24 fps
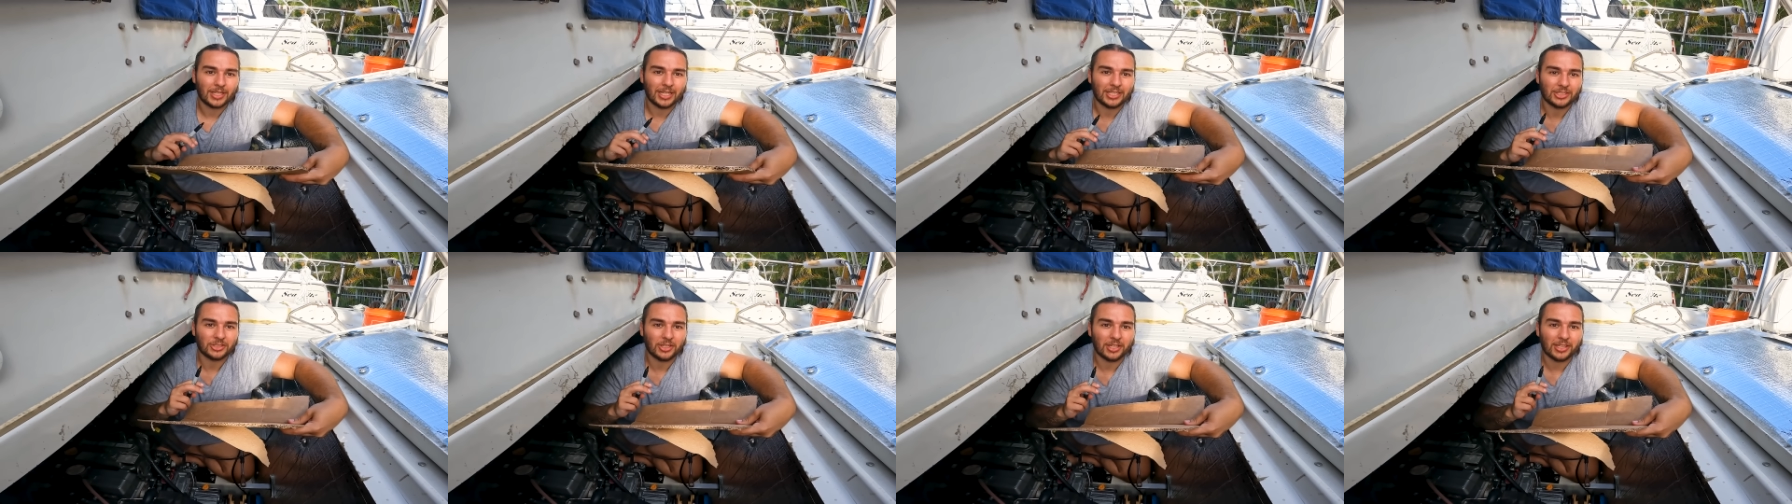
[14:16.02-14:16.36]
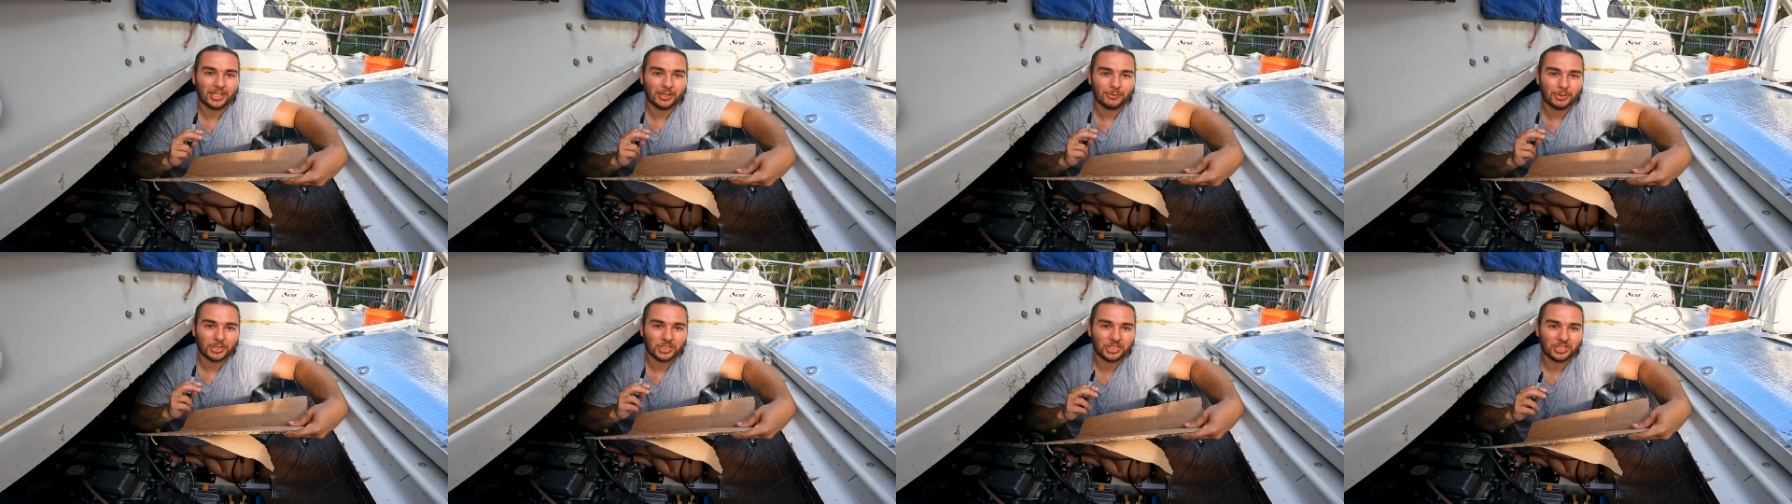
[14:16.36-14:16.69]
Okay, so
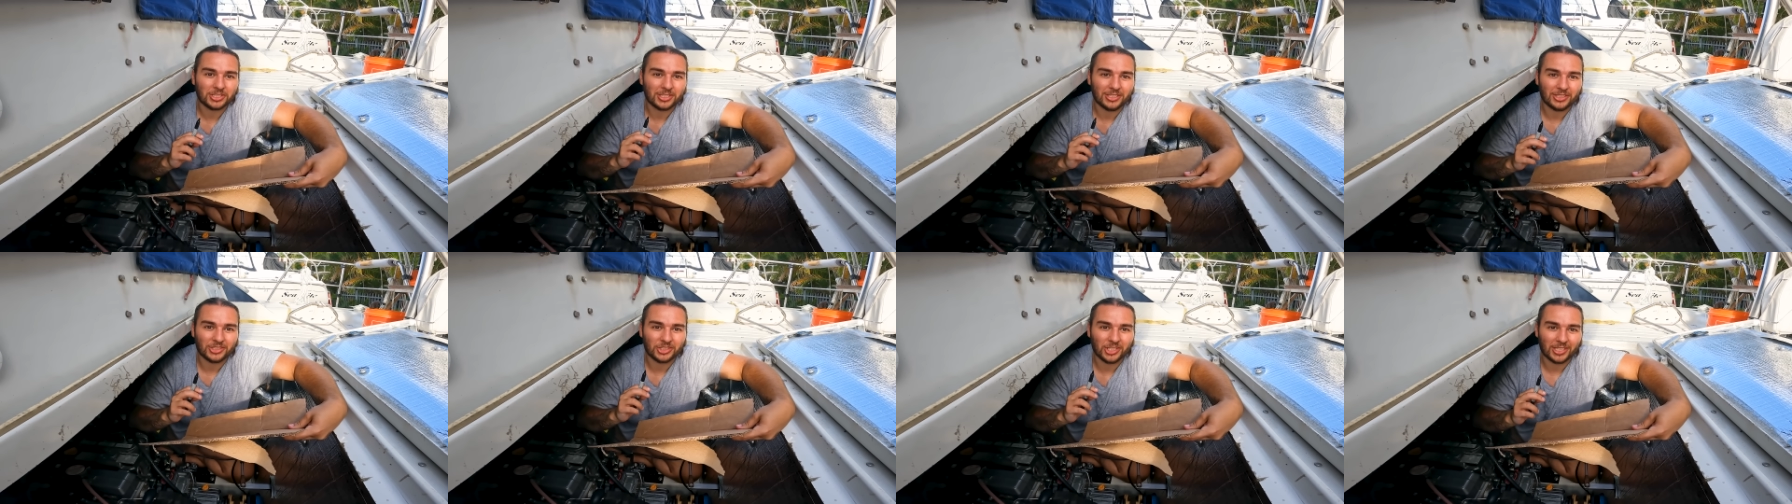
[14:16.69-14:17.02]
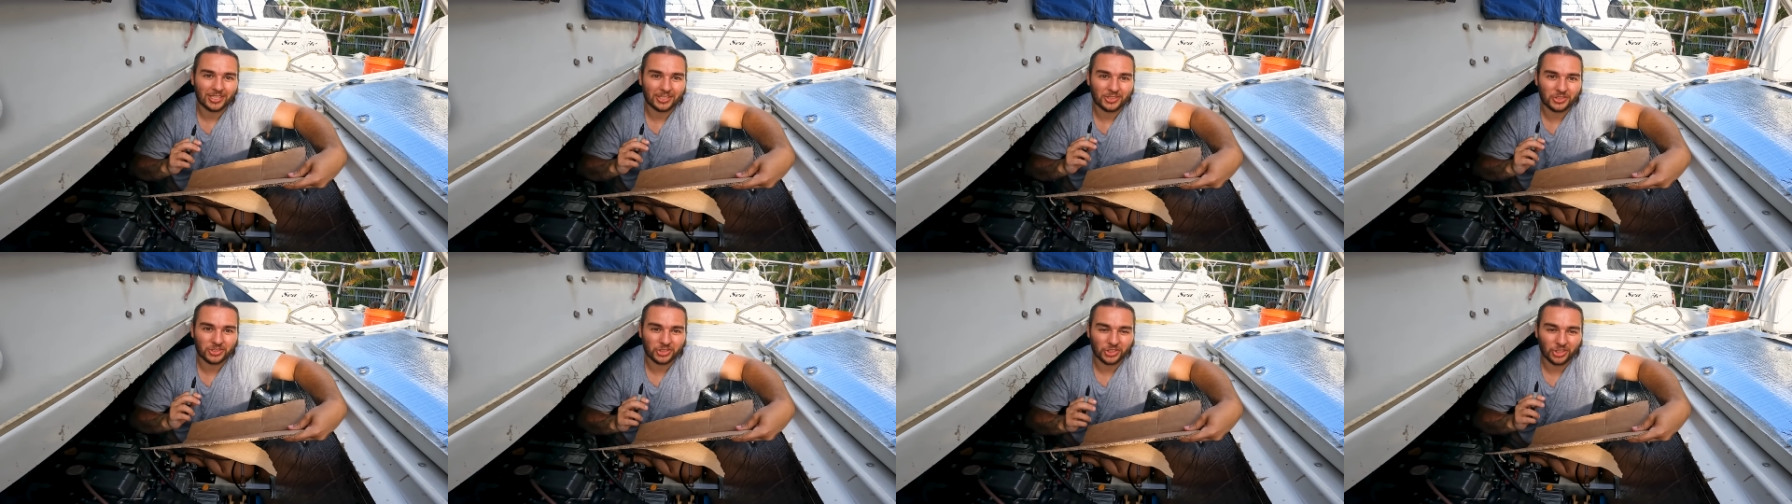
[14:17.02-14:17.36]
I think we're just gonna
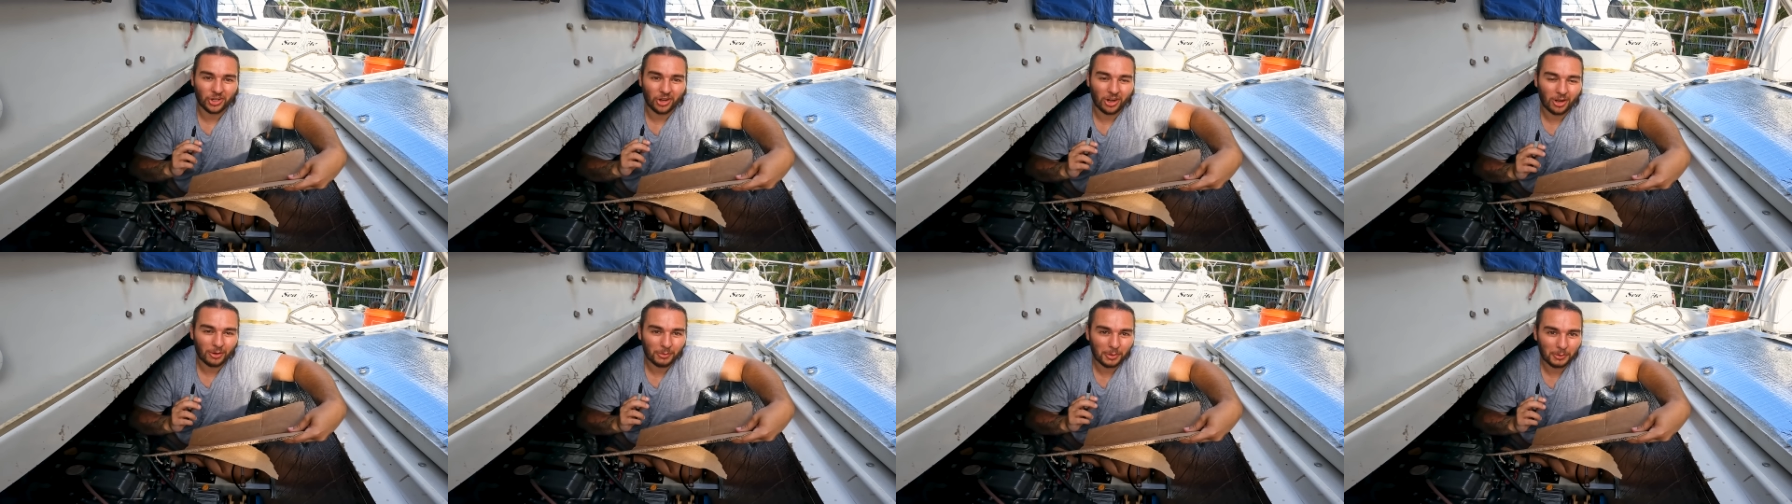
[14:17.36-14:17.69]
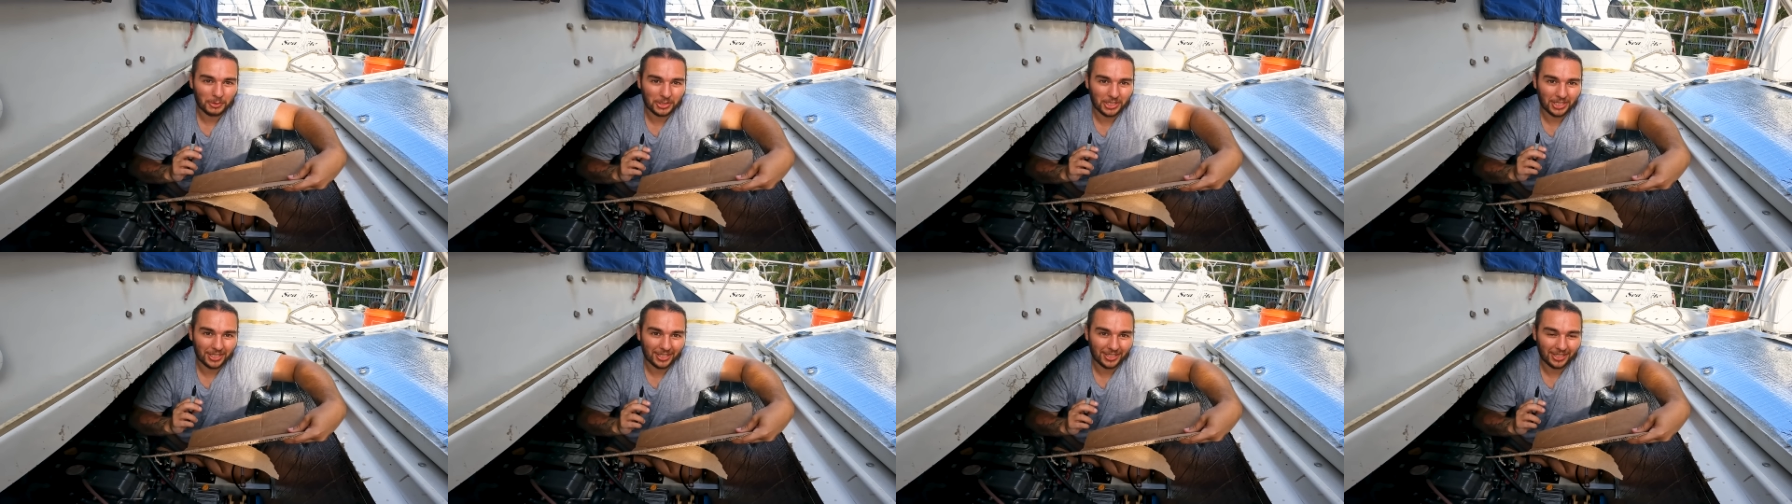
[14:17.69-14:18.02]
try to draw
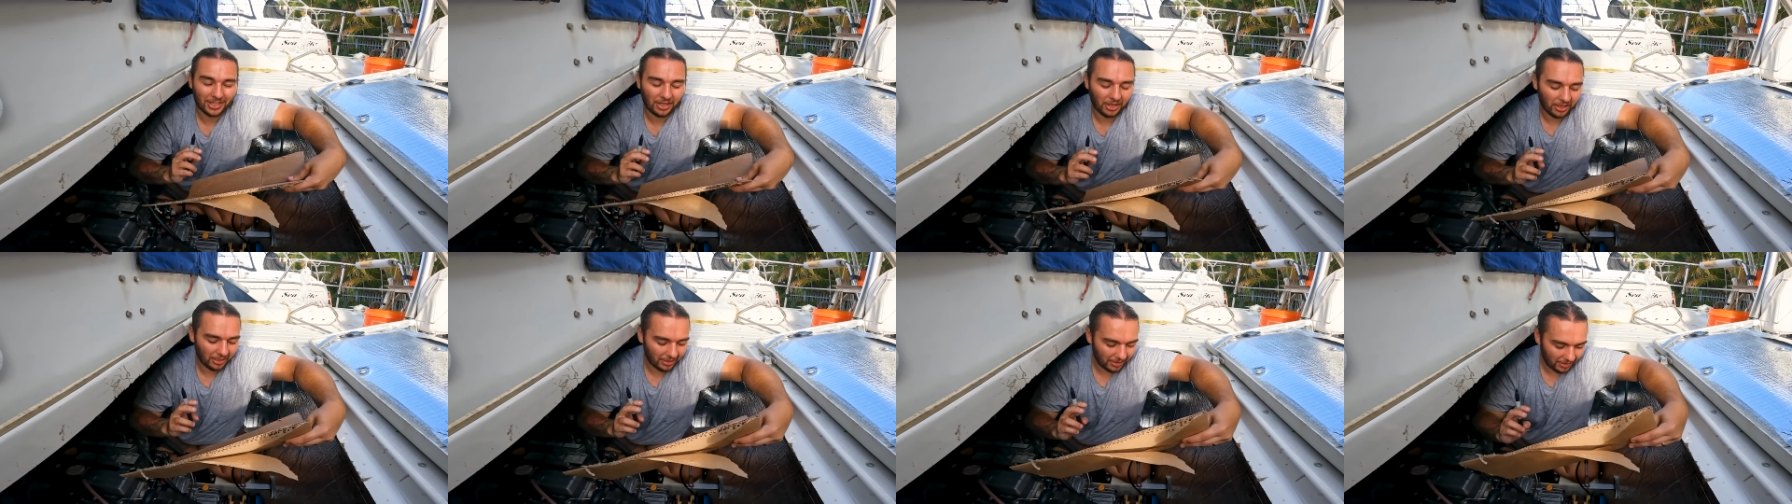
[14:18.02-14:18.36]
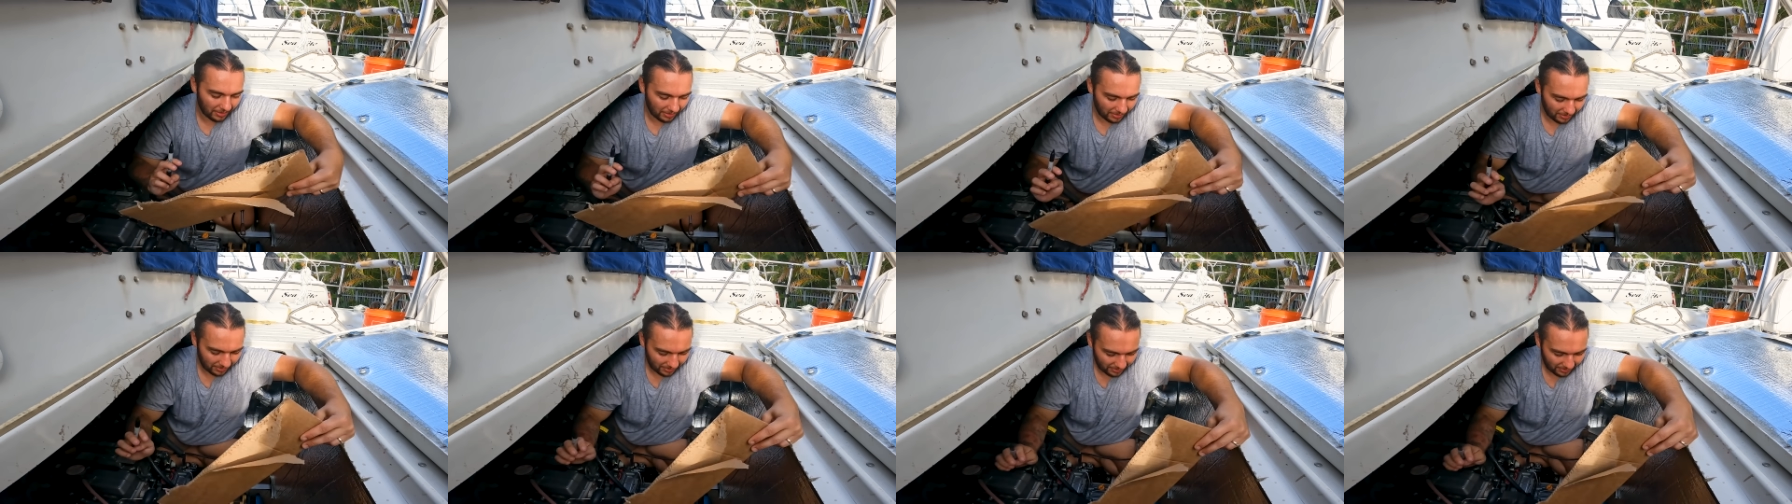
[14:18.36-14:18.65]
where we're gonna cut